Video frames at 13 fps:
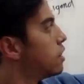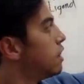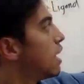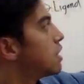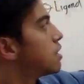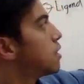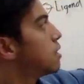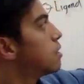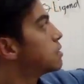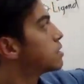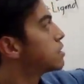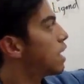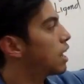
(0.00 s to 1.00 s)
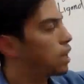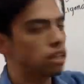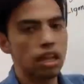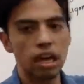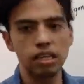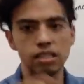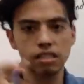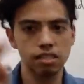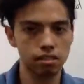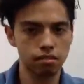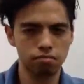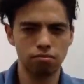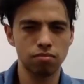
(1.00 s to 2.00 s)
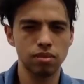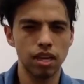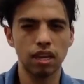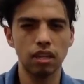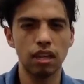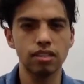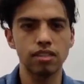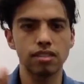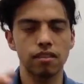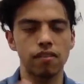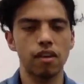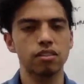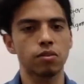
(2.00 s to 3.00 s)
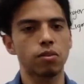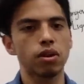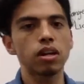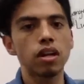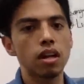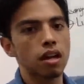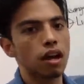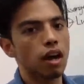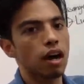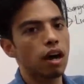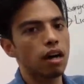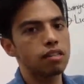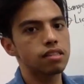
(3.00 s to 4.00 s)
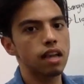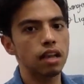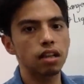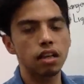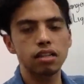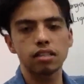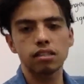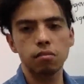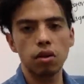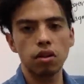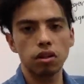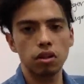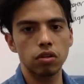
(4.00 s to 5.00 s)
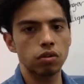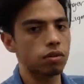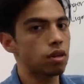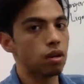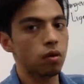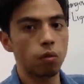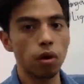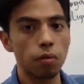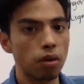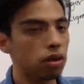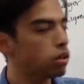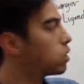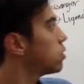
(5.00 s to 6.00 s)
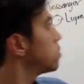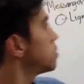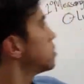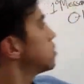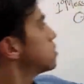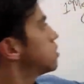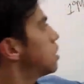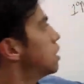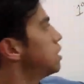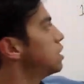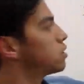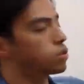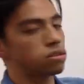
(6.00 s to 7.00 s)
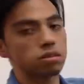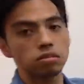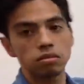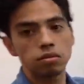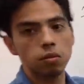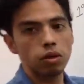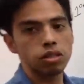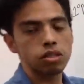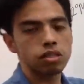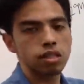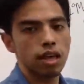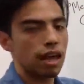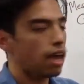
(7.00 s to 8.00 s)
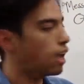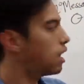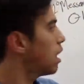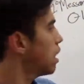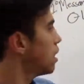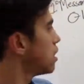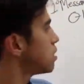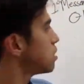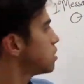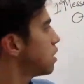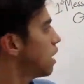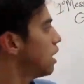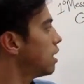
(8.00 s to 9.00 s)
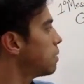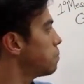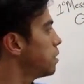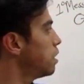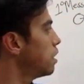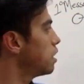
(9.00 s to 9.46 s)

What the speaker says: that cyclizes, if that's a word, cyclizes a molecule. What molecule? Adenyl, which is the A in AMP